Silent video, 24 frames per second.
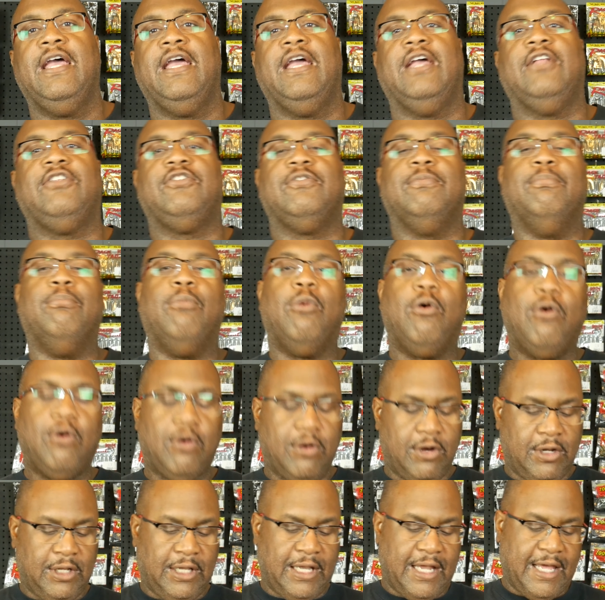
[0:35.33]
It's
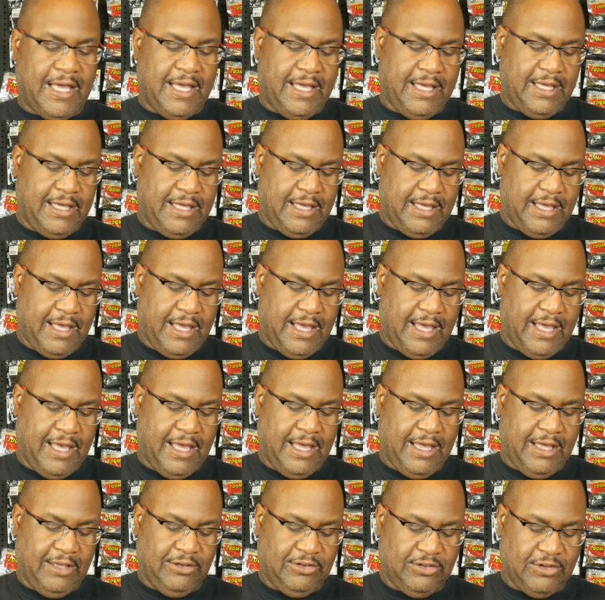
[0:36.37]
more like
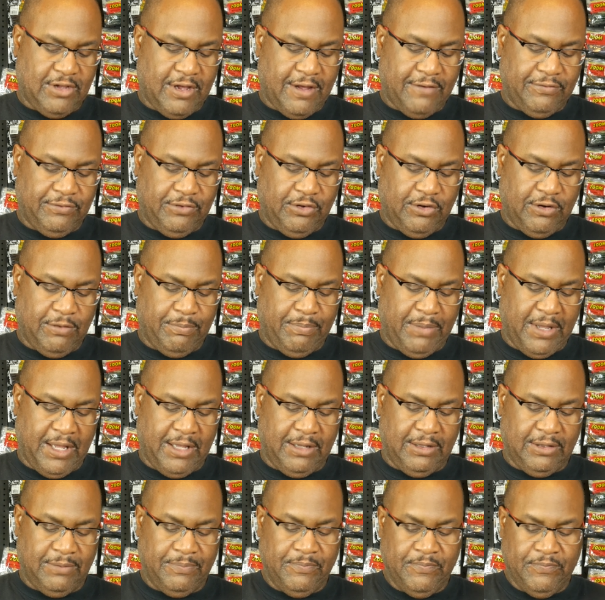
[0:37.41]
a soft
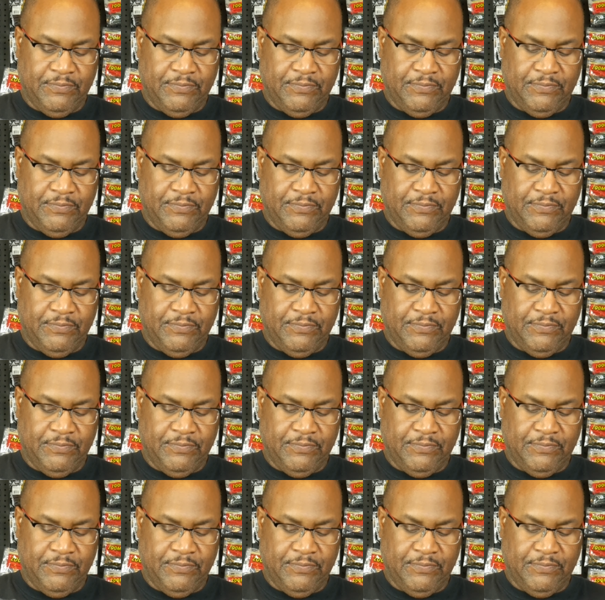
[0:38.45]
jerkbait